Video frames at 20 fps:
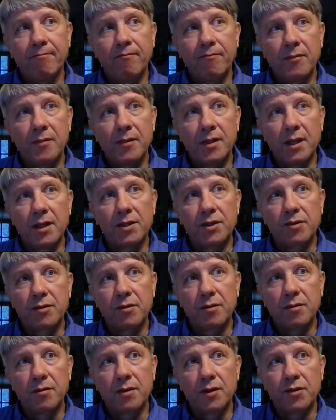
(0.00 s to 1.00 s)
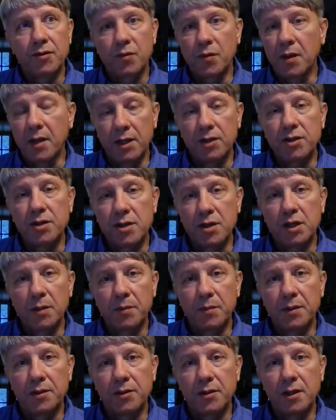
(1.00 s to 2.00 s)
this
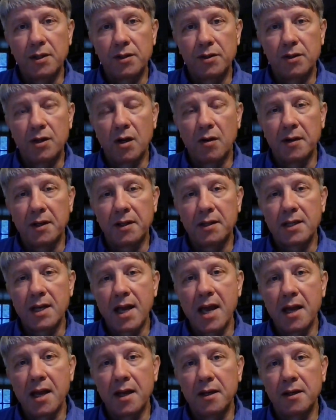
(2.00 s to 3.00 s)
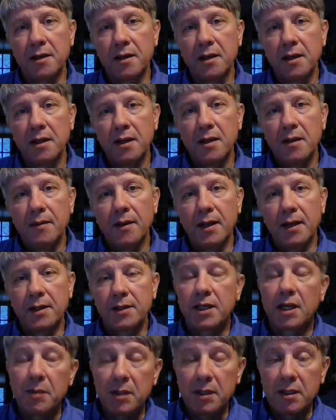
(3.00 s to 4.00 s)
relationship is going to end. And
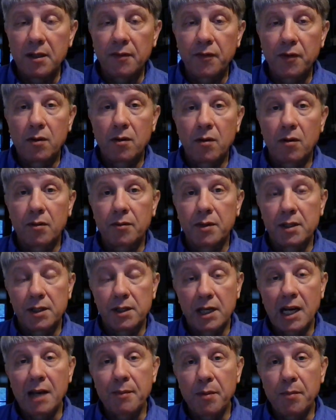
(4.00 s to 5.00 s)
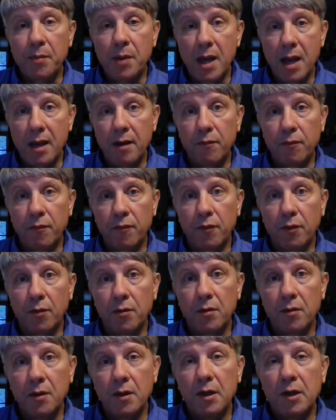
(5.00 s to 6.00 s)
it's going to be difficult and it's going to be
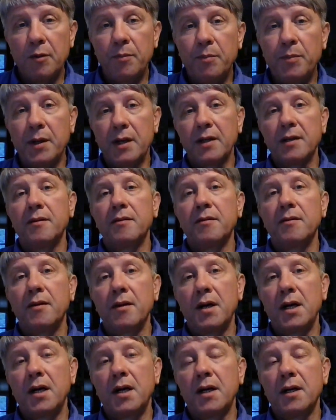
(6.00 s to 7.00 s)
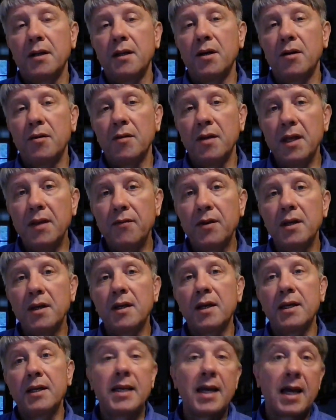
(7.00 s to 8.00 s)
painful. But, even
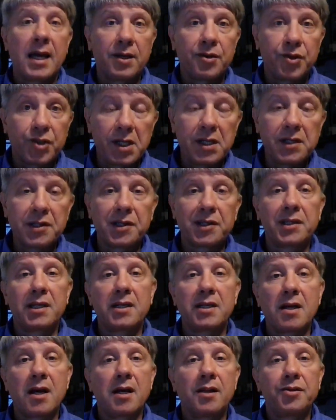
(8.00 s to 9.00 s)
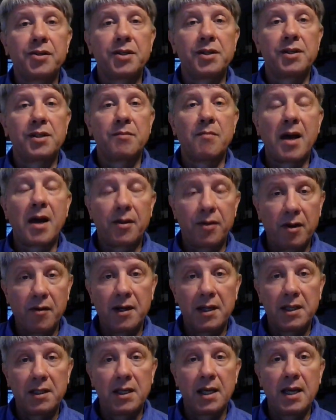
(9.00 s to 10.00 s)
again, Jesus acknowledges in Matthew
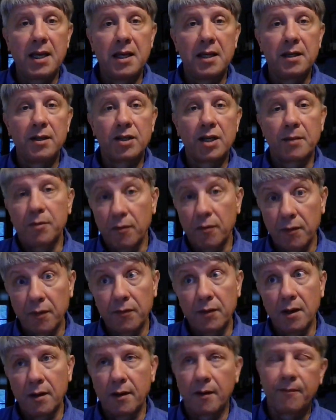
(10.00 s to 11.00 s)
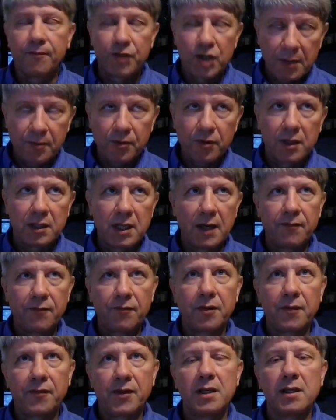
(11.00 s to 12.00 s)
18, chapter 18,
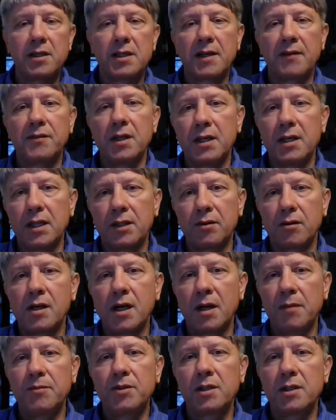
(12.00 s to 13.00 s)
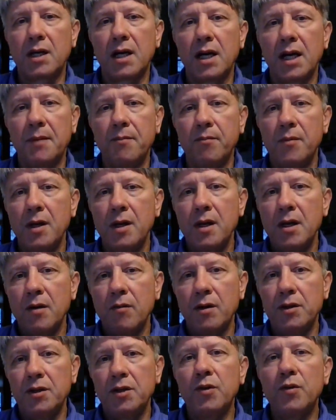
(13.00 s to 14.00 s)
15 to 17, that there comes a time
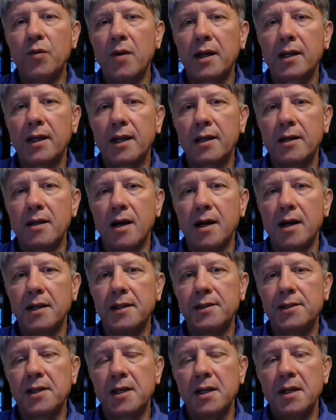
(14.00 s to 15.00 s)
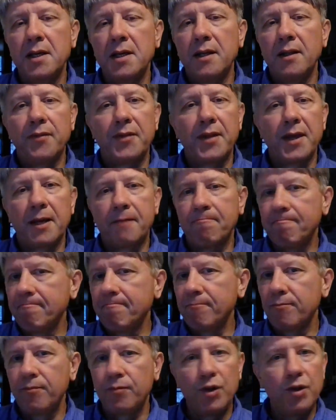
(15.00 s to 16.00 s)
when you recognize that
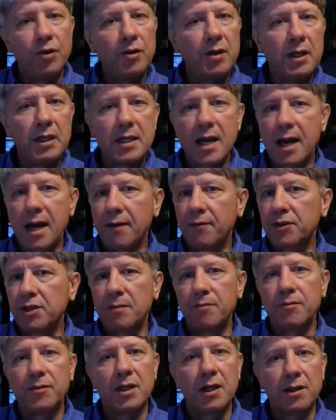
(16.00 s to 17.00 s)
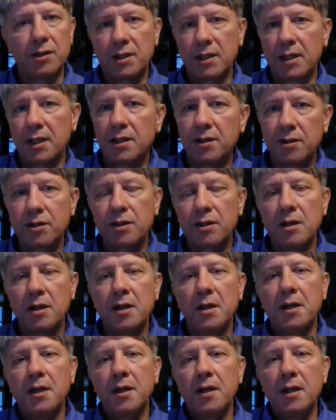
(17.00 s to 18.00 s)
you need to have some distance.
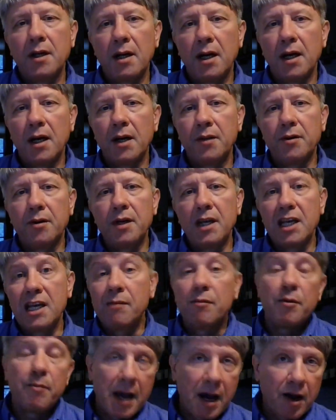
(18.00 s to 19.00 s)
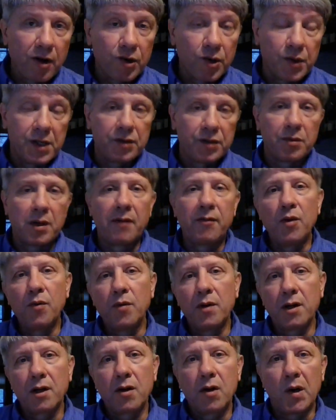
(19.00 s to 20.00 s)
There need to be boundaries, whatever you
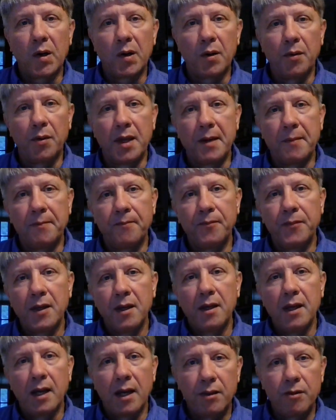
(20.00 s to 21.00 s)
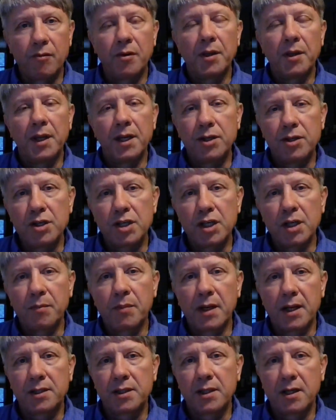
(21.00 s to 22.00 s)
want to call them, and the relationship
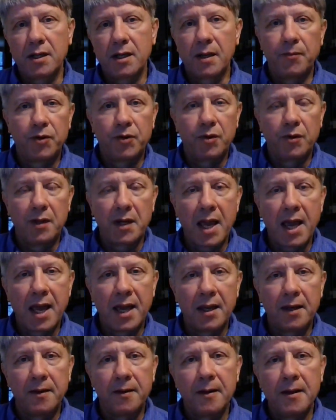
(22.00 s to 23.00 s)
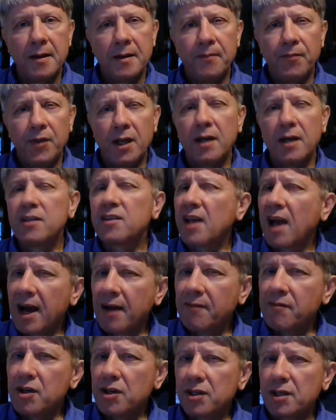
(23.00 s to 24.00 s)
has to come to an end. And it's
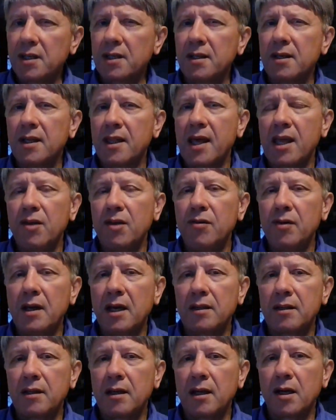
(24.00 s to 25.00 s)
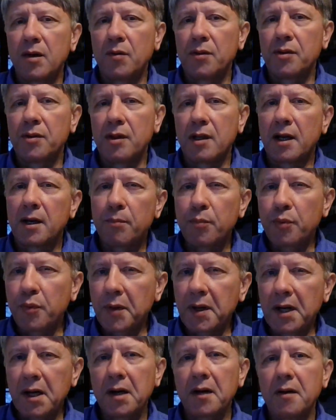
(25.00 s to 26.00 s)
obviously that you get there with a lot of
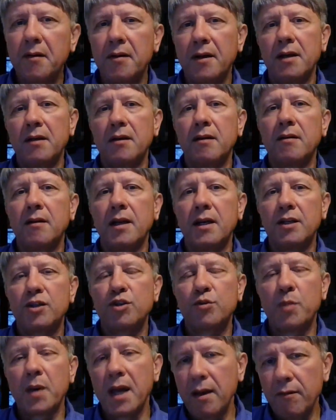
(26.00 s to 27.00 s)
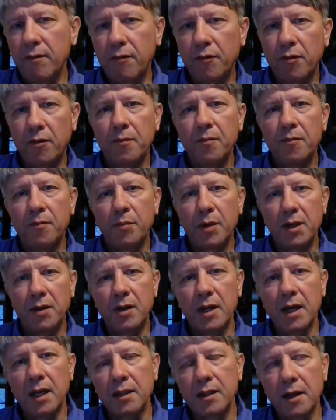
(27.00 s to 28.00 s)
prayer, and it's painful, but you
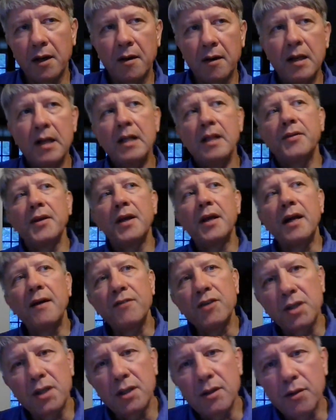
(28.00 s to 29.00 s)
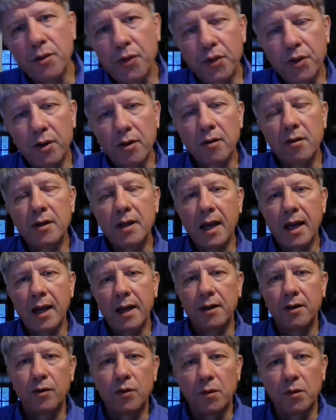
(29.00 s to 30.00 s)
get there. Then obviously the third
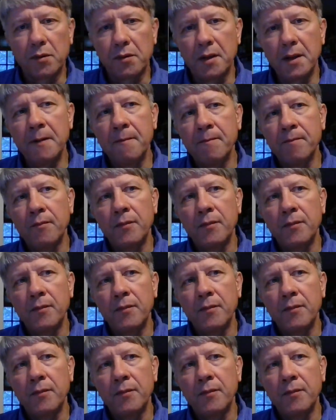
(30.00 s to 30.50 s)
category,